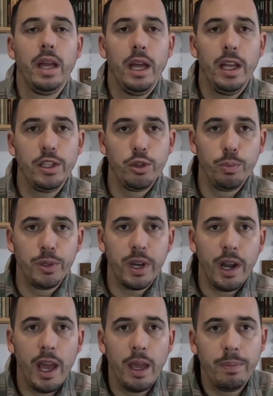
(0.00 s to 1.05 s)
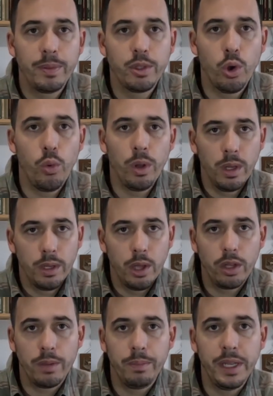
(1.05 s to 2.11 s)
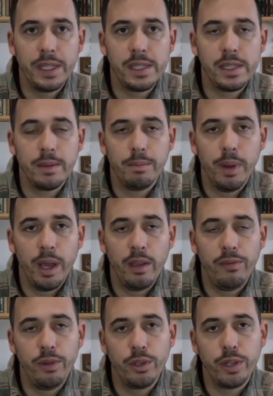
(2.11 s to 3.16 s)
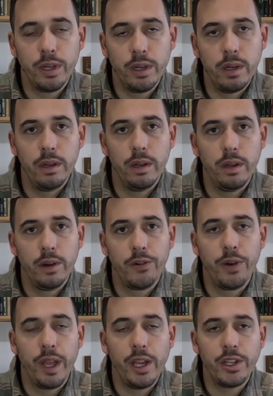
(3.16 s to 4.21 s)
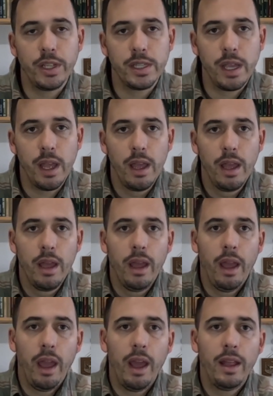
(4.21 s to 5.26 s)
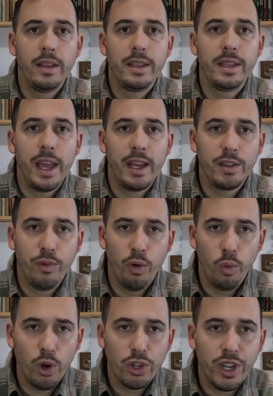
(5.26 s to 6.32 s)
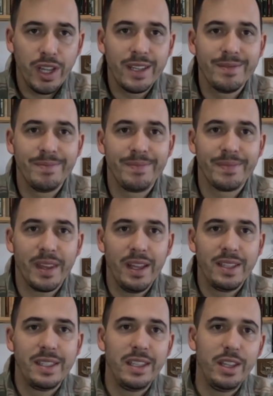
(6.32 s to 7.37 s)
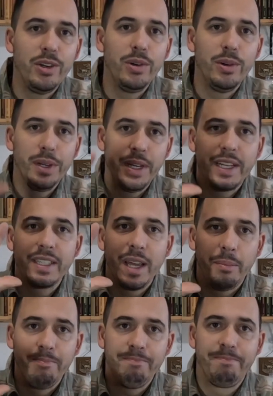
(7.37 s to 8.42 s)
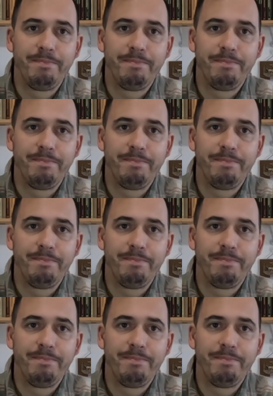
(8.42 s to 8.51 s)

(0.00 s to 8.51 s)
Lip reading: and subscribe so you will not miss my future creations. And thanks for watching, and see you next time.